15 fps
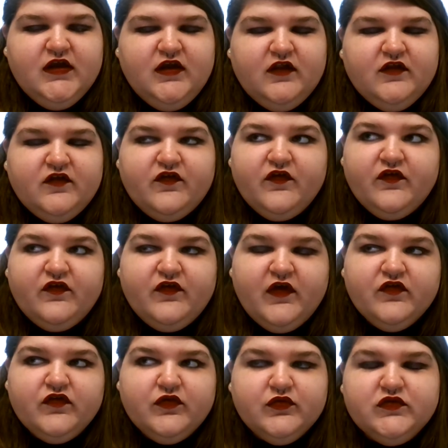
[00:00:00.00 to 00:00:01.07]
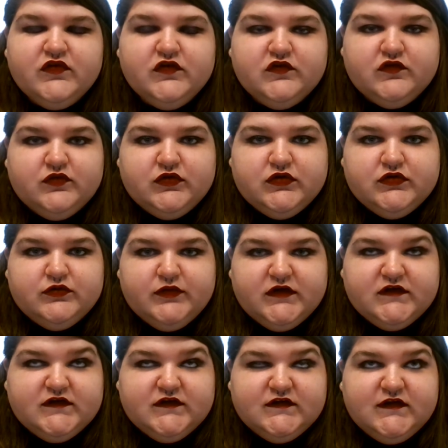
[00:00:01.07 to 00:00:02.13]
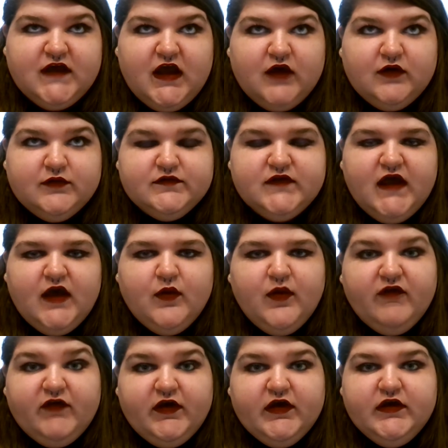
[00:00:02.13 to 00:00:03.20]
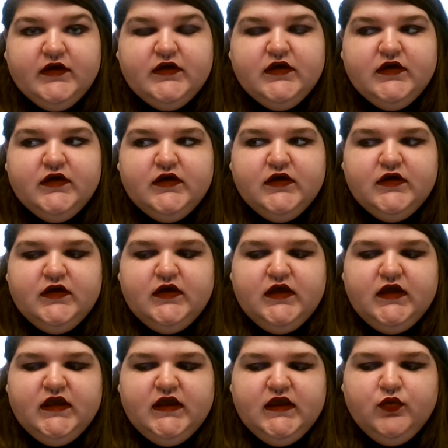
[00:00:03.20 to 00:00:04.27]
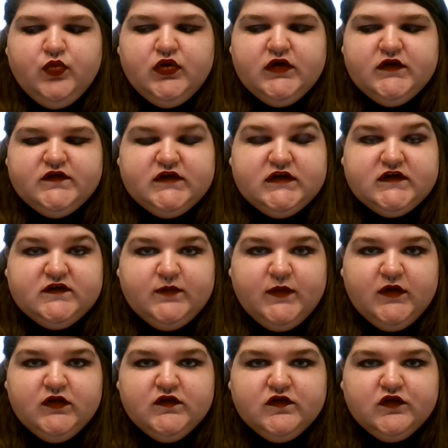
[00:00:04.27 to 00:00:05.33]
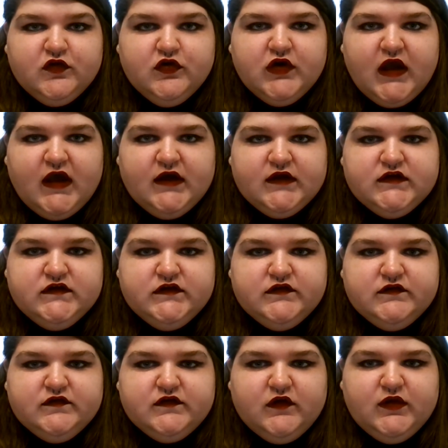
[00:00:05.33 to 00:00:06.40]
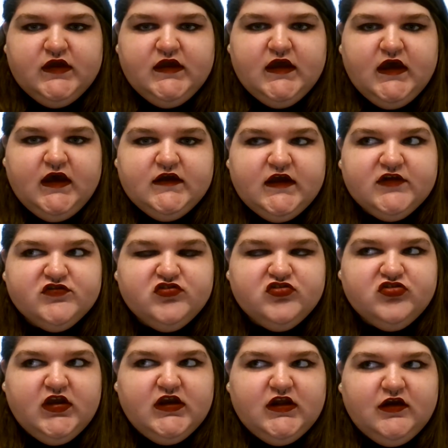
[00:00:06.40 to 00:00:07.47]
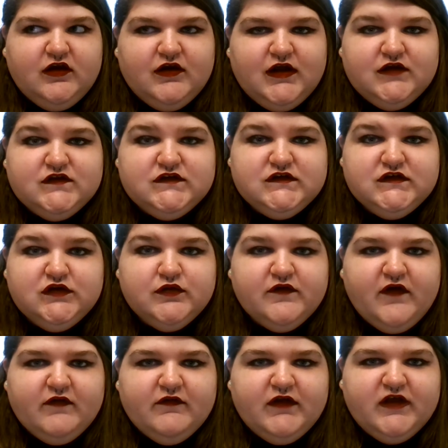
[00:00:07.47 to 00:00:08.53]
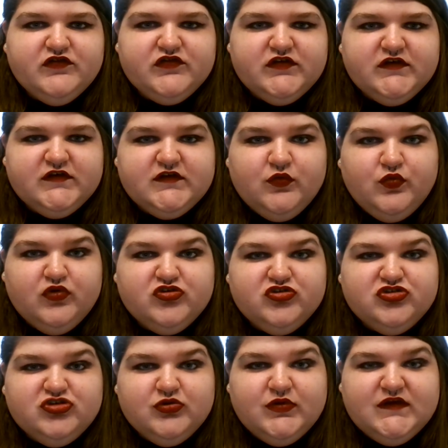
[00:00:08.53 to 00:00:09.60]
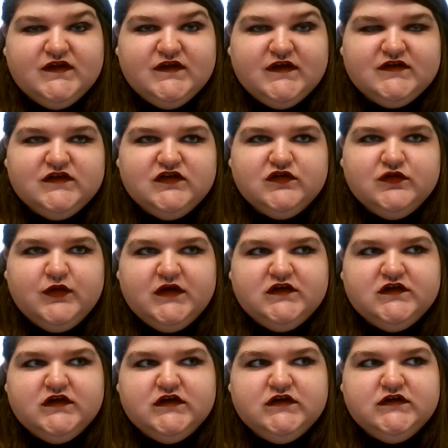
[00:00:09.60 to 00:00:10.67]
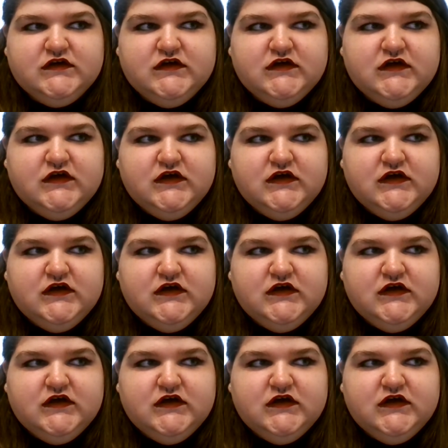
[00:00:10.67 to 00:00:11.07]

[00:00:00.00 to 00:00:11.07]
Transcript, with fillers: Now, this doesn't sound too unusual because it's the Alps. However, he was an experienced tour guide, so he had extra training on how to deal with avalanches and what to do in that situation.